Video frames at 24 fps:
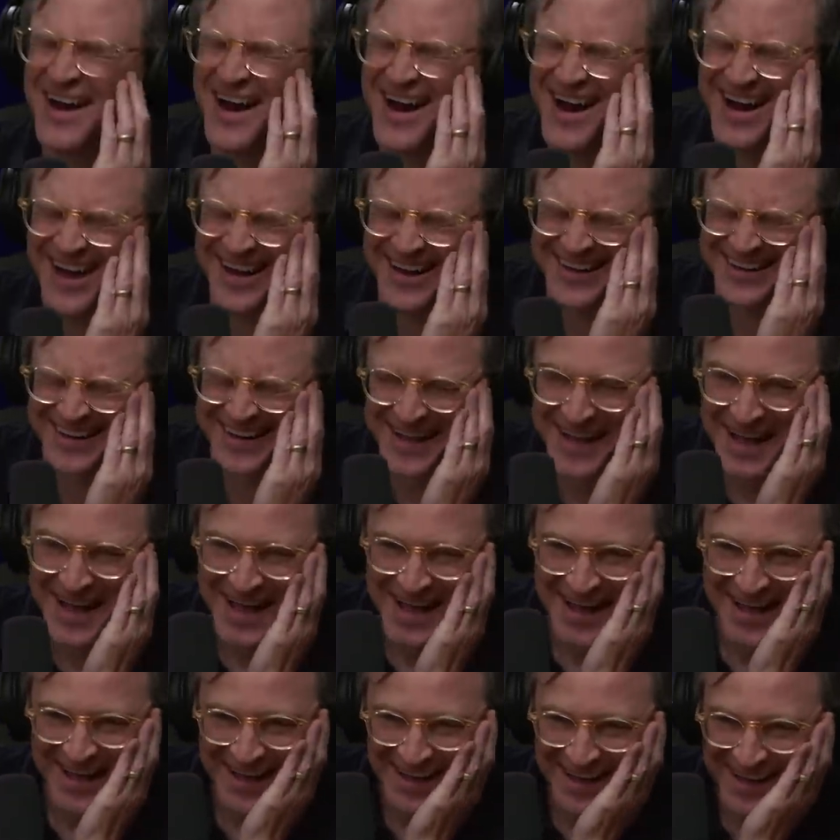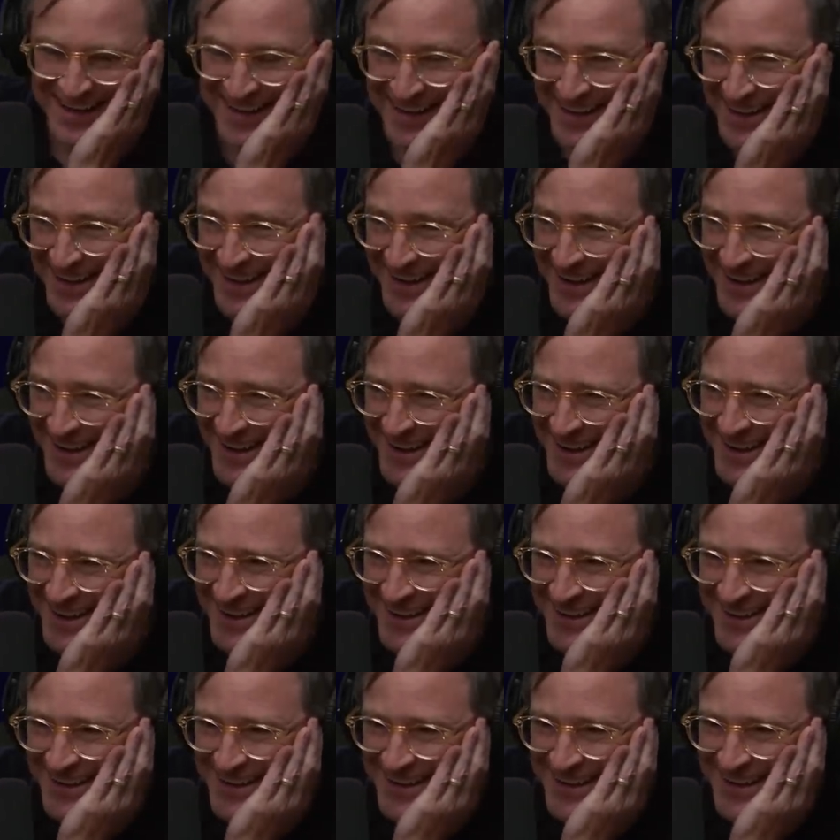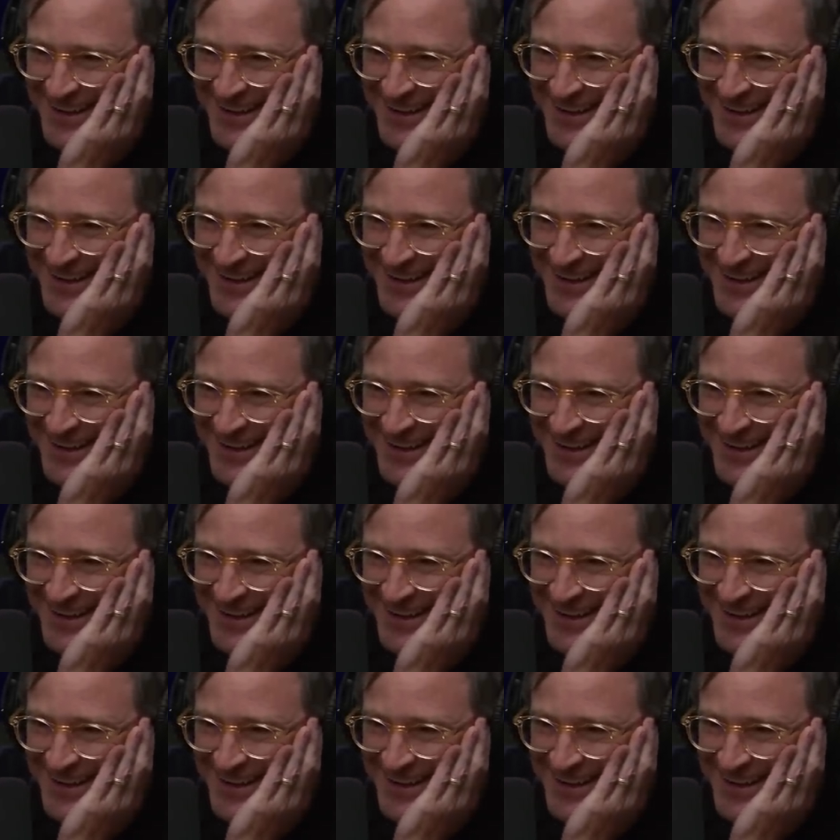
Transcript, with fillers: colorful sparkles in it. Oh.